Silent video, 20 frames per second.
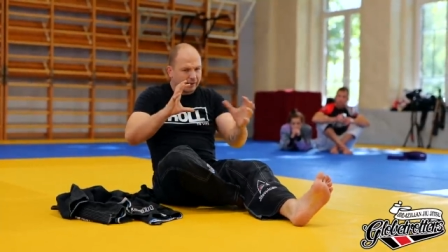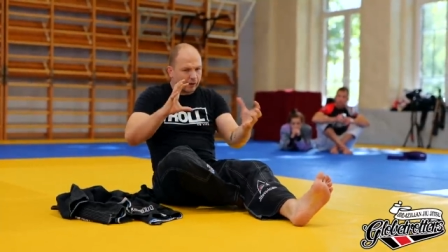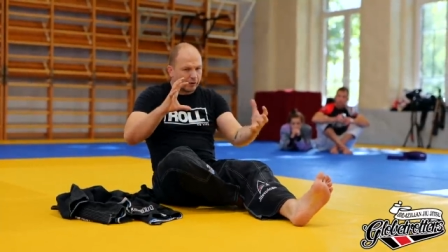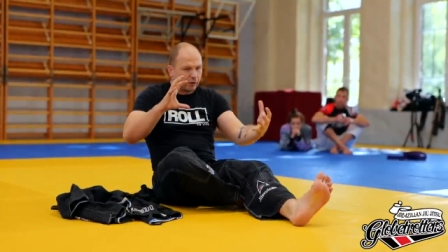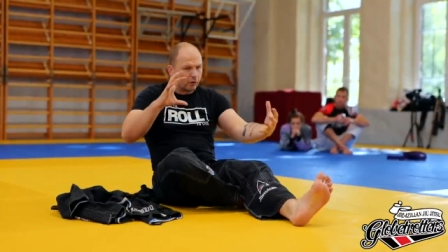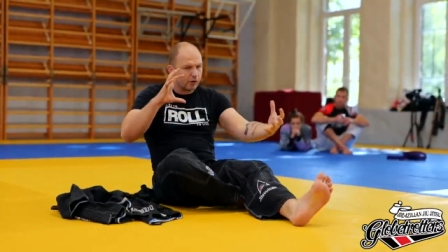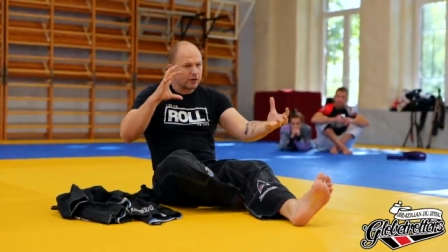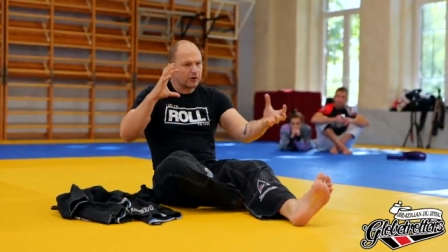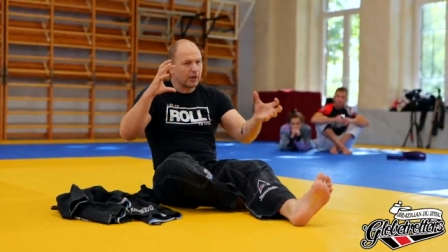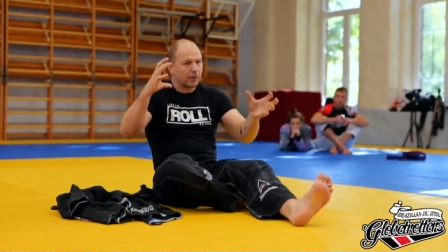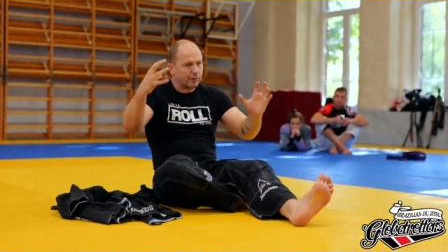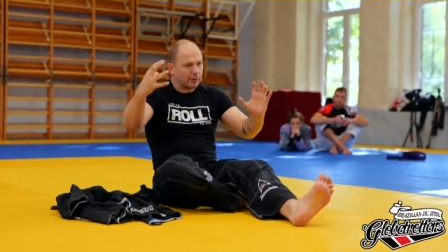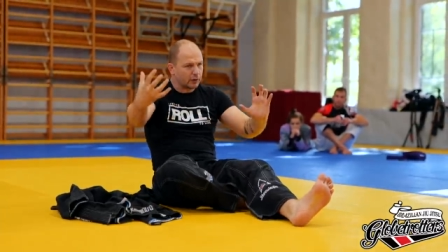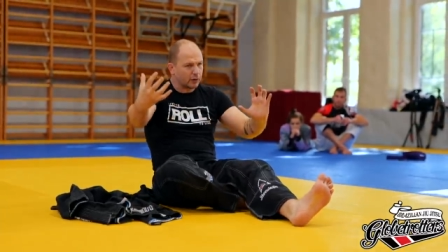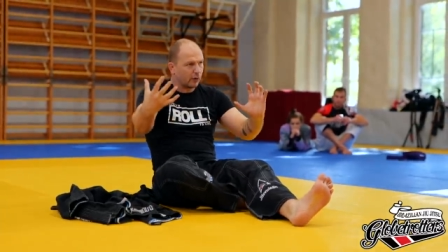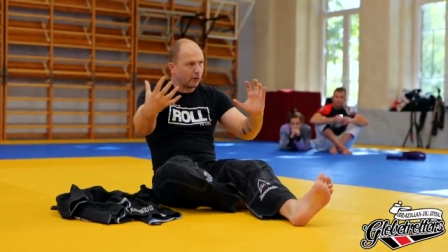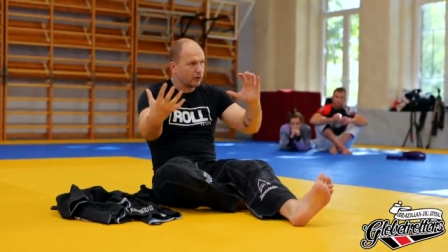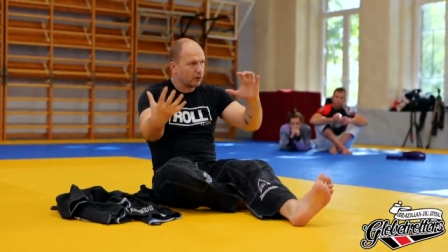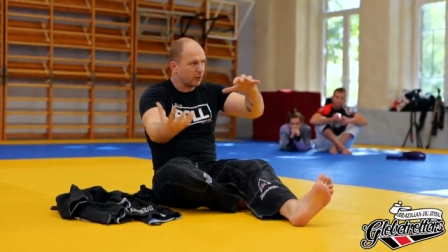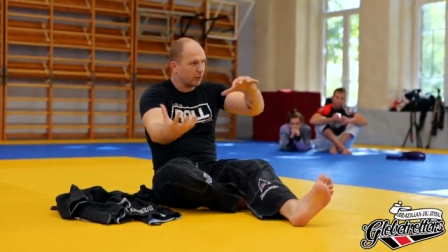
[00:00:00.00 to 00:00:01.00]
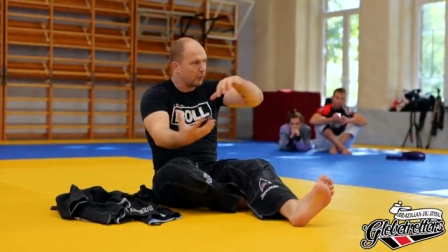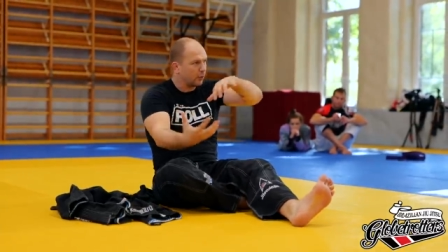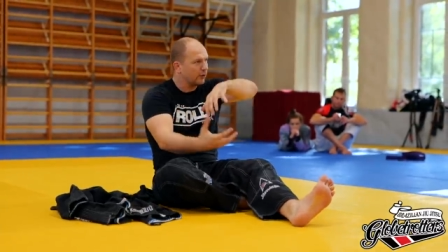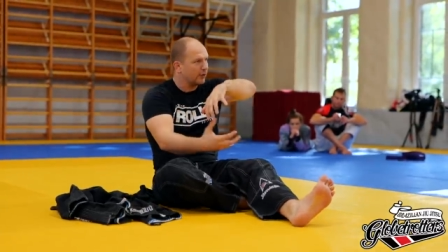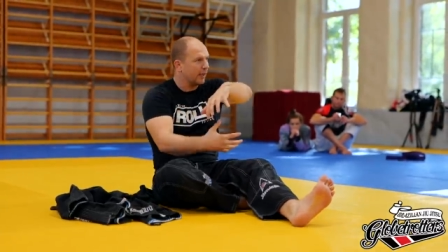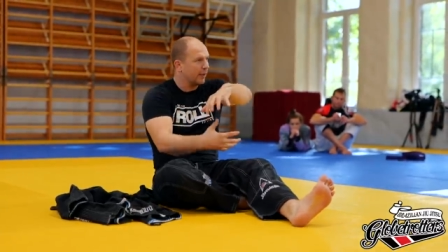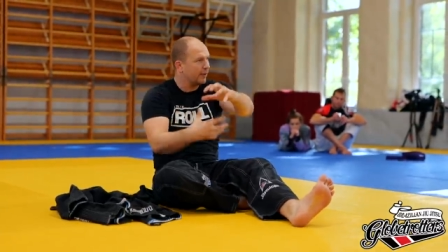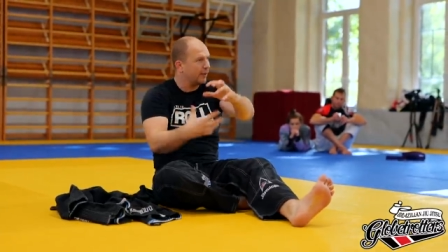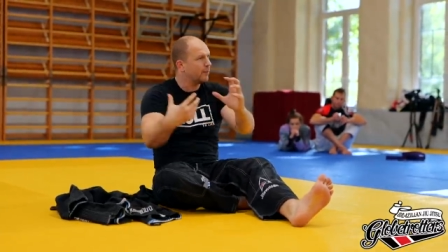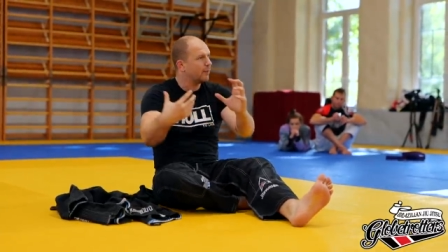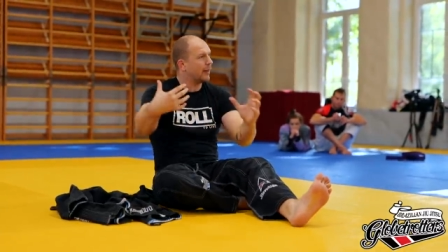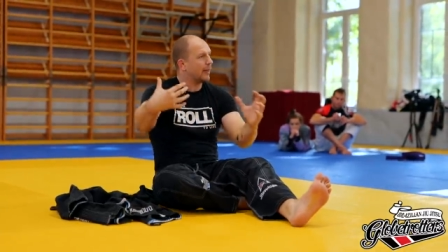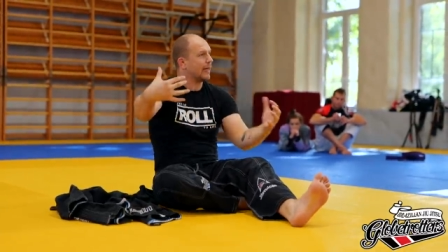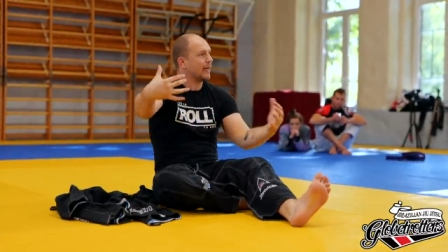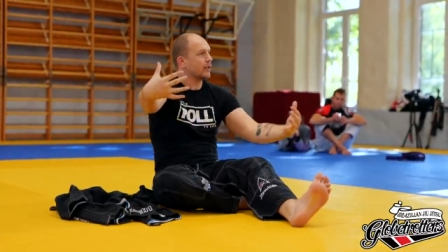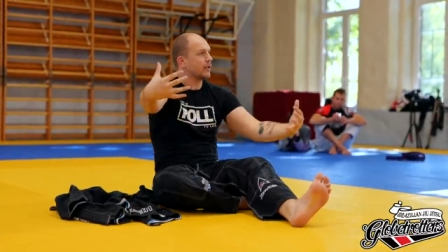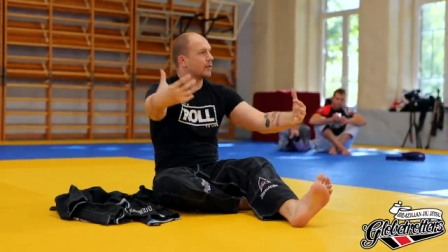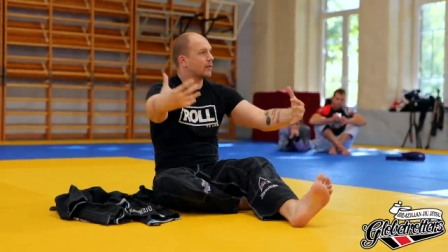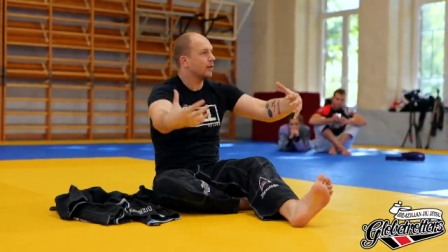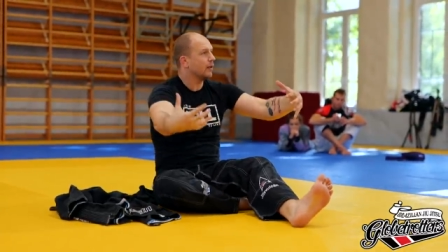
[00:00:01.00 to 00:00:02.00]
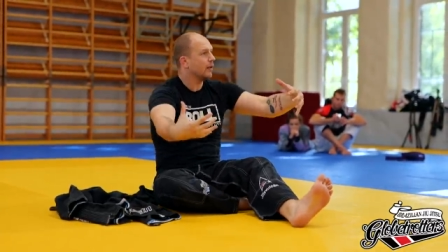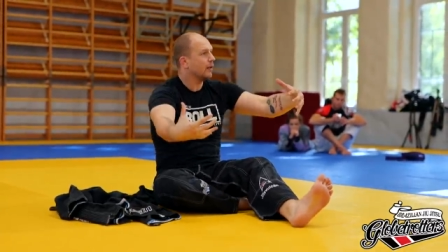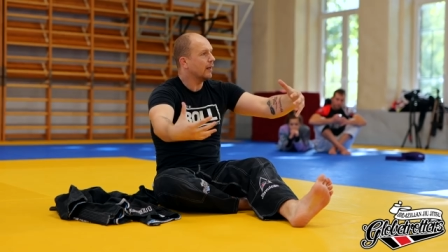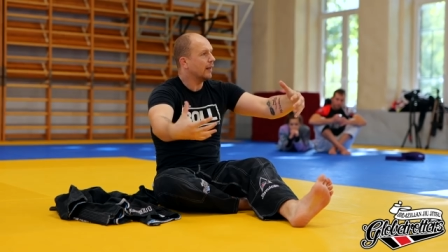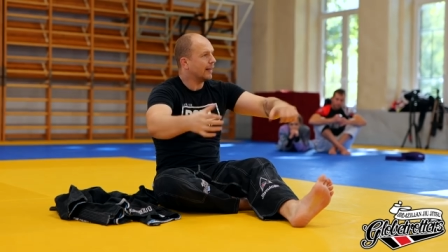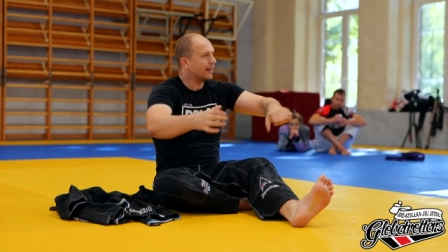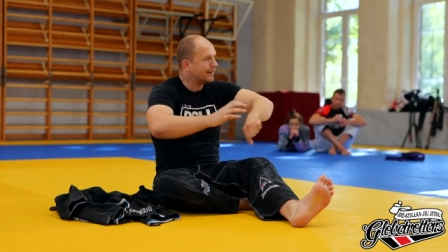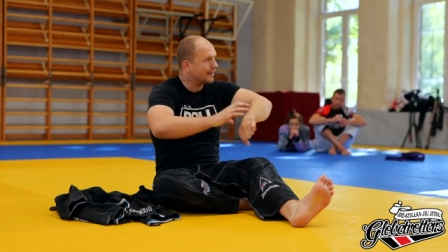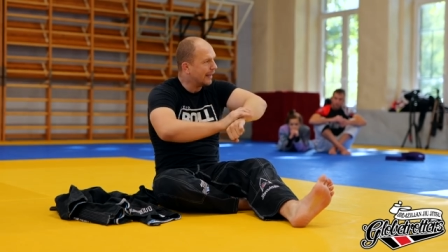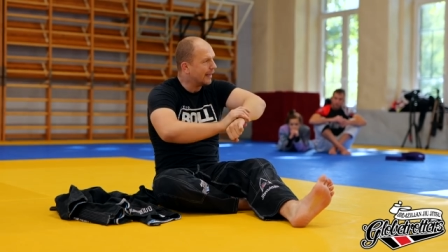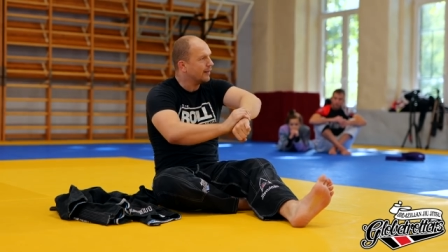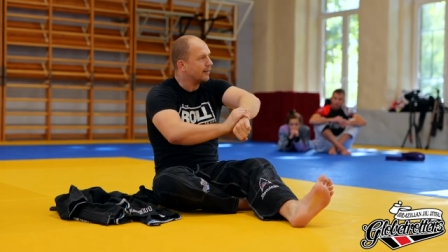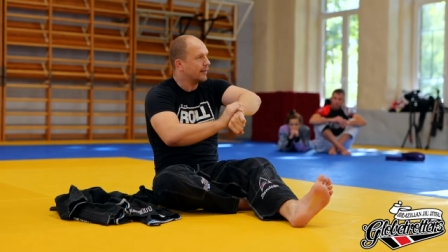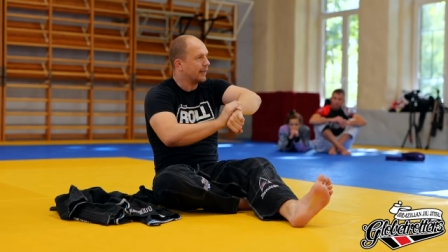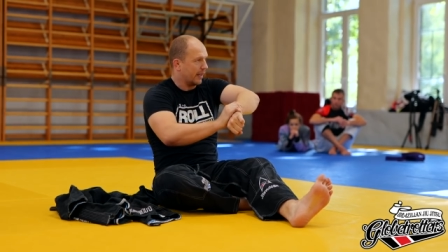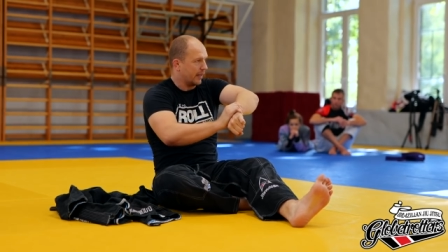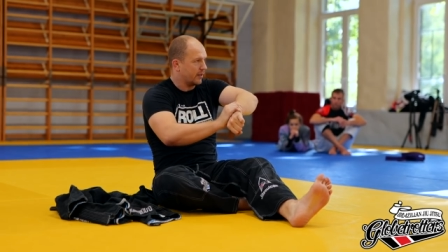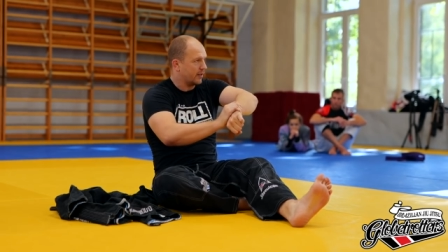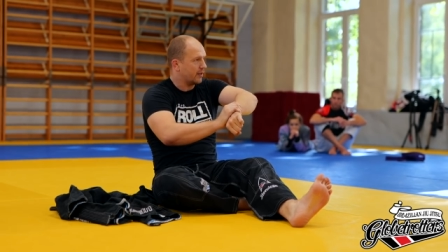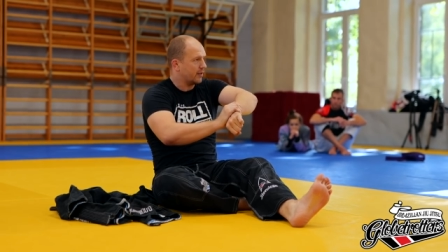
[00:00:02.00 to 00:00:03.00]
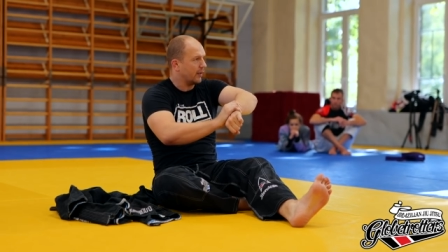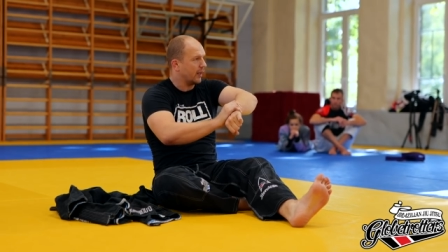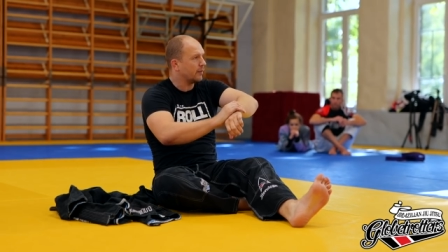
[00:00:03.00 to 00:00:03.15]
the, your job is to also put them in place and then test,